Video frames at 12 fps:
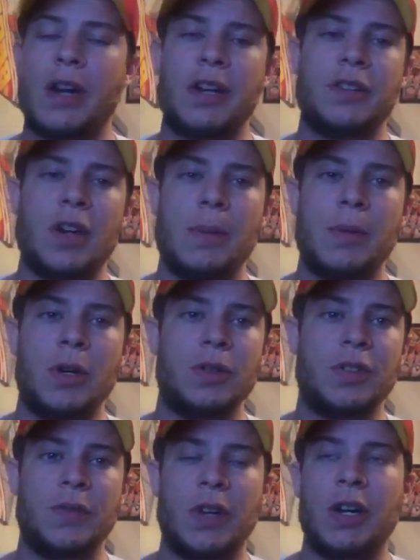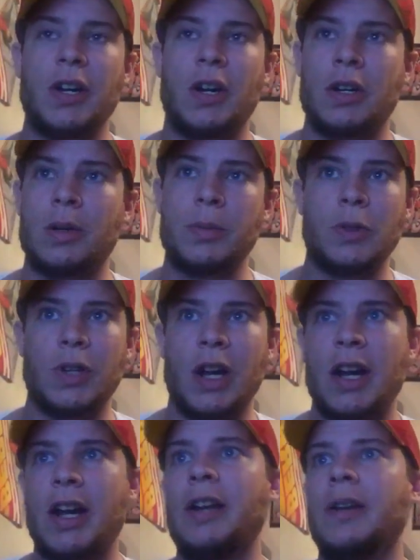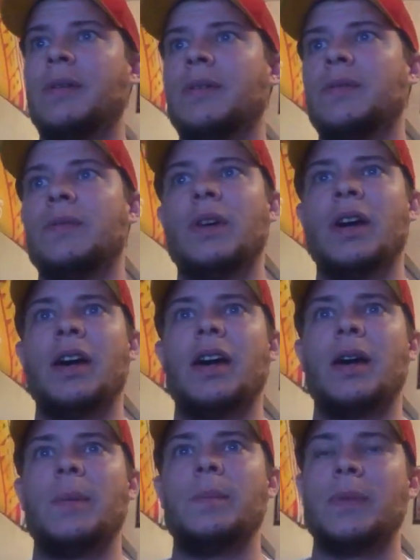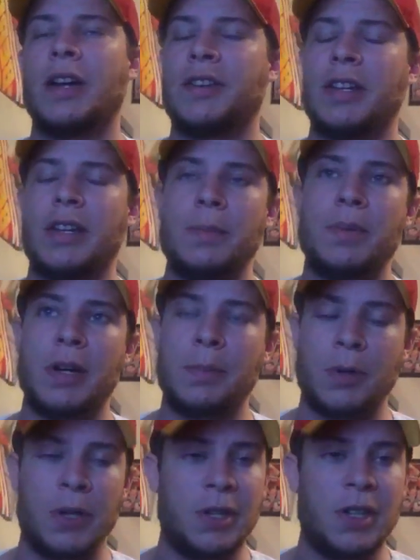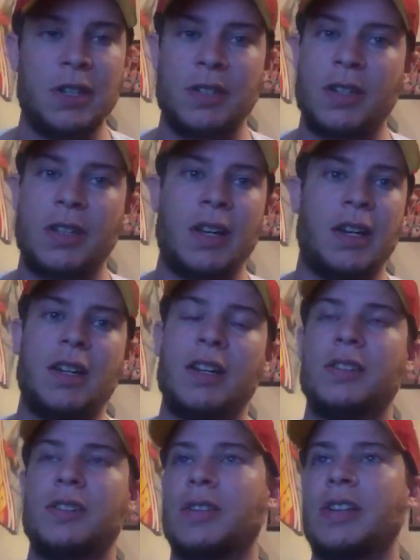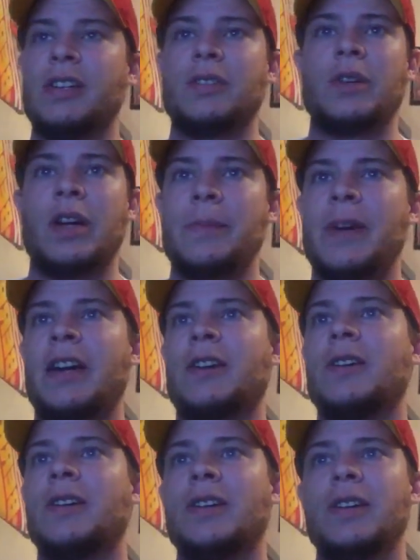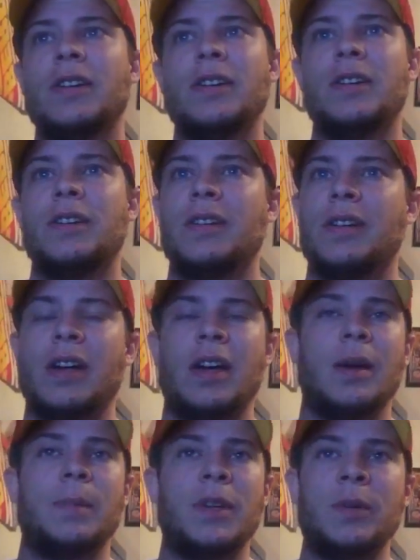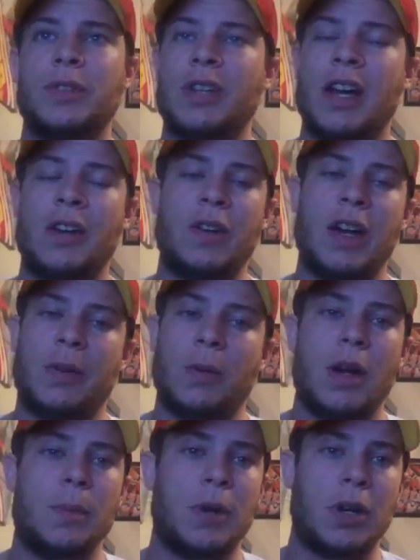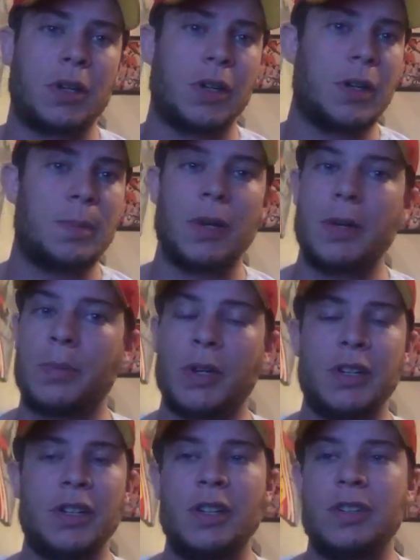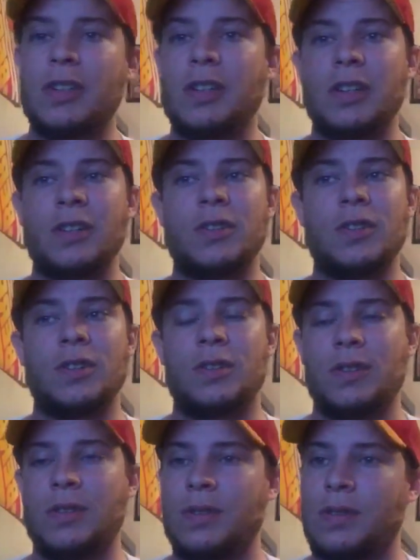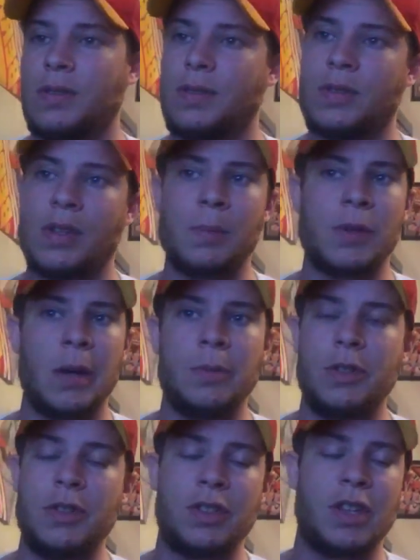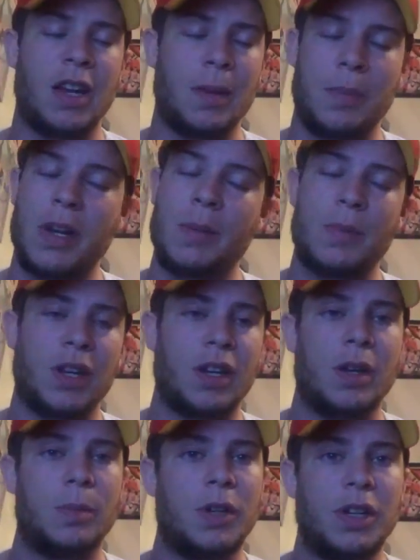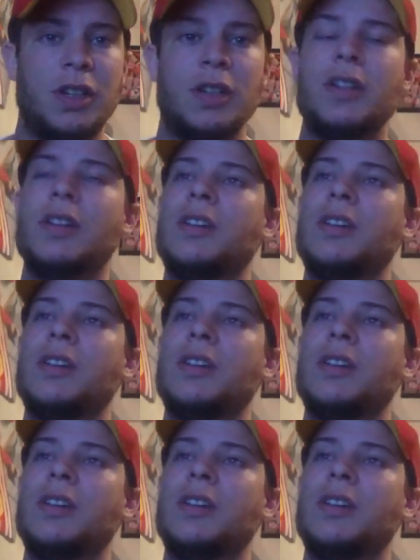Frank Zombo is a very honorable guy. I think he played pretty decent at Kansas City as linebacker. He was kind of like Ron Parker. He played pretty decent. It's just sometimes you just can't pay him that kind of money.